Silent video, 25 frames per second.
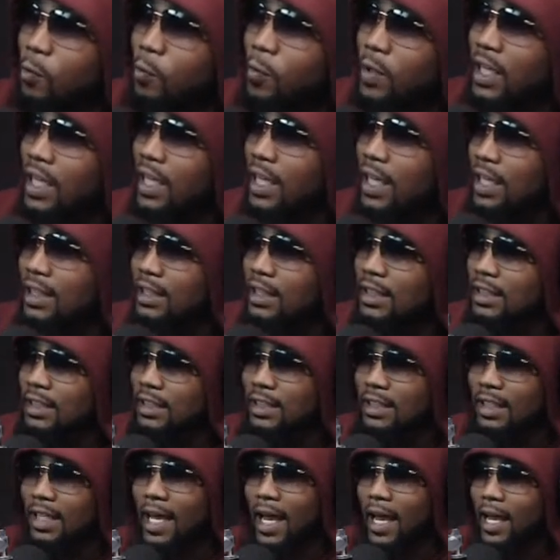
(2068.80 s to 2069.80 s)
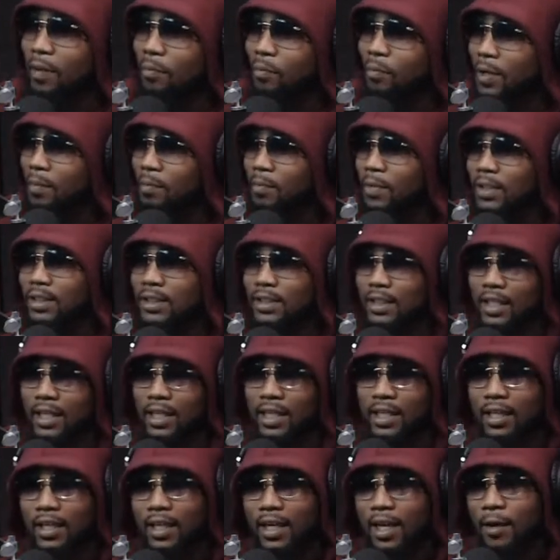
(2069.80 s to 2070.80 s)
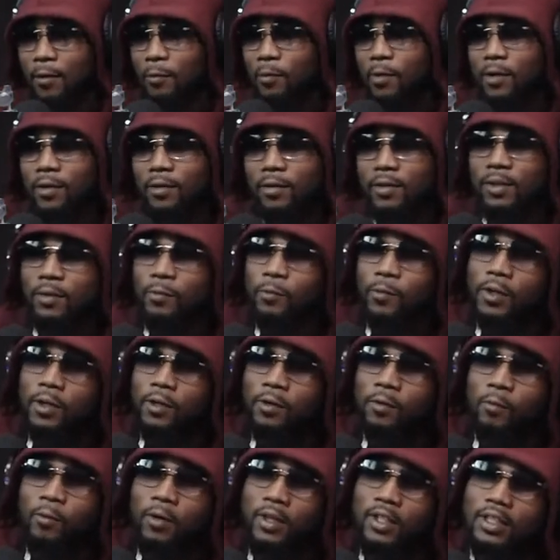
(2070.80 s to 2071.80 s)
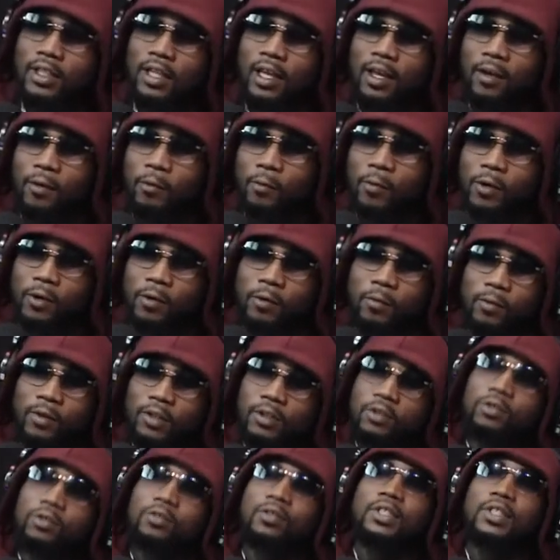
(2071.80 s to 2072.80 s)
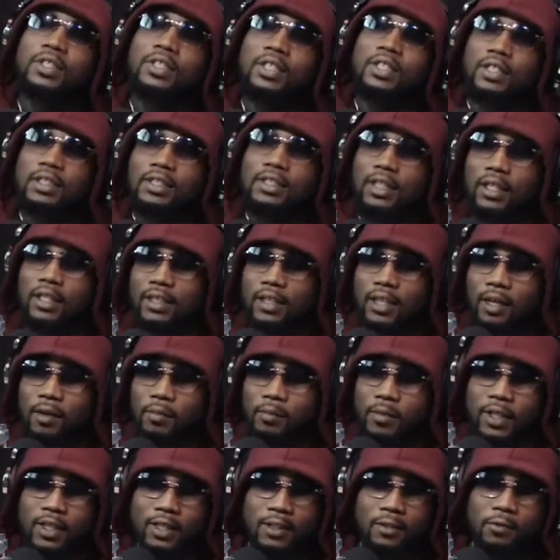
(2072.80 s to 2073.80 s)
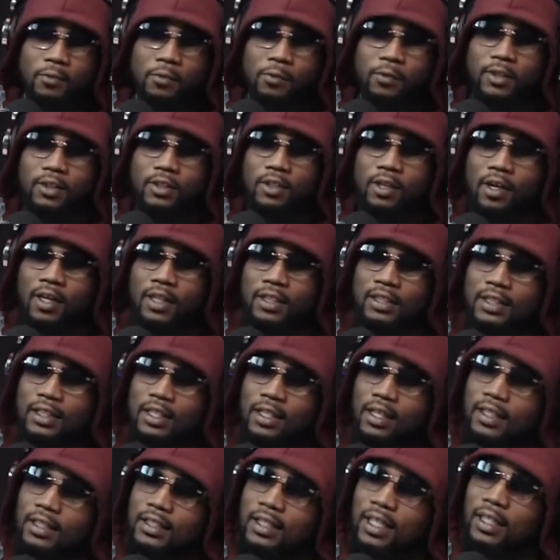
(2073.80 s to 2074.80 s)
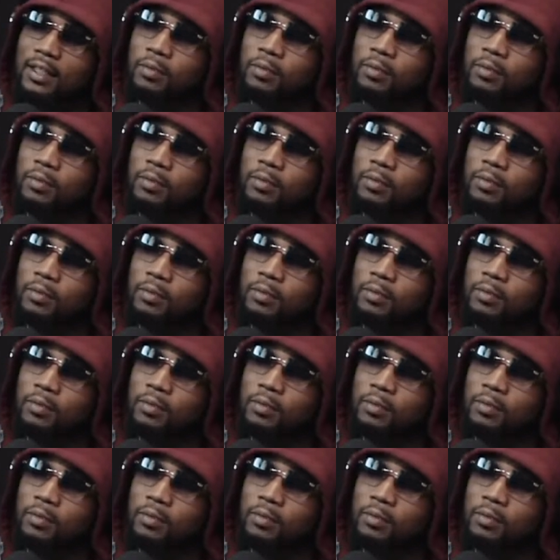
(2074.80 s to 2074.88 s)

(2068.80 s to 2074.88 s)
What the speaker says: he is as gang members or any of that. We don't want that. We don't want you to see us like that, because we want y'all to see us as $1